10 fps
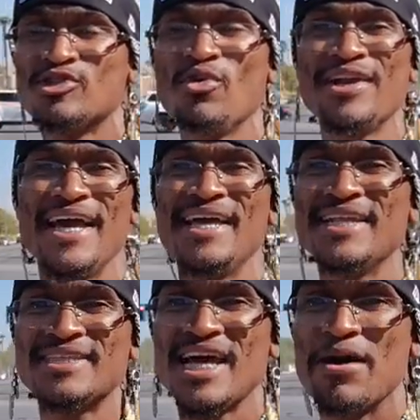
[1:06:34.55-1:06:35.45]
So we're not
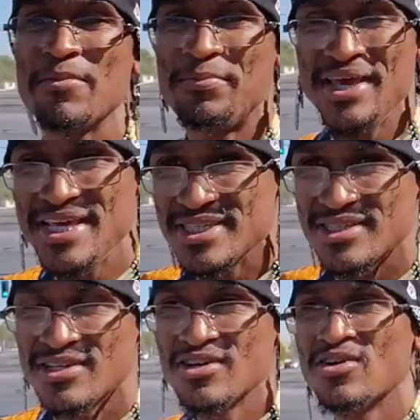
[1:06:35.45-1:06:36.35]
in the time of
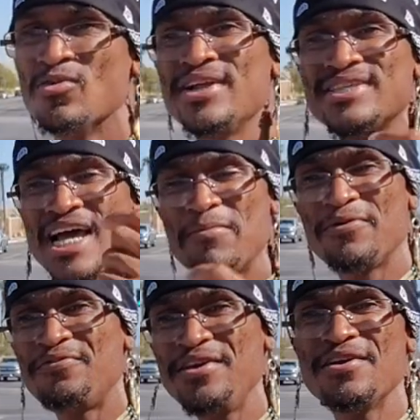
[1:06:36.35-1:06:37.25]
peace. We're in a
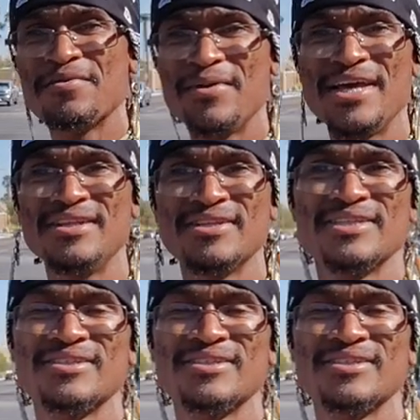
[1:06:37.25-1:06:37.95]
time of fear, man.